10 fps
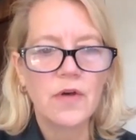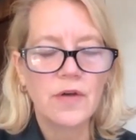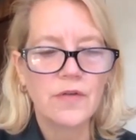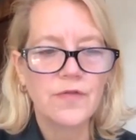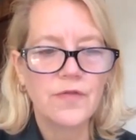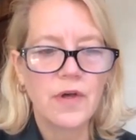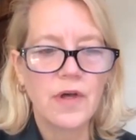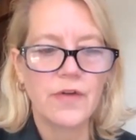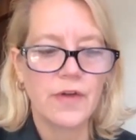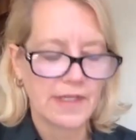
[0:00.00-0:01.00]
of,
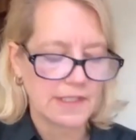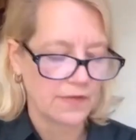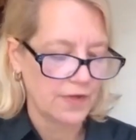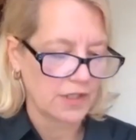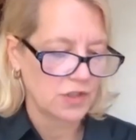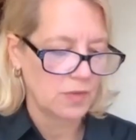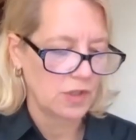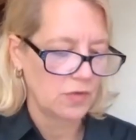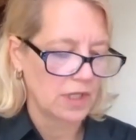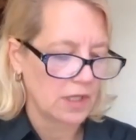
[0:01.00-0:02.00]
of, as a victim
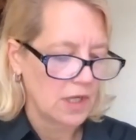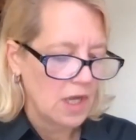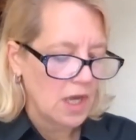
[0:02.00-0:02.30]
unit.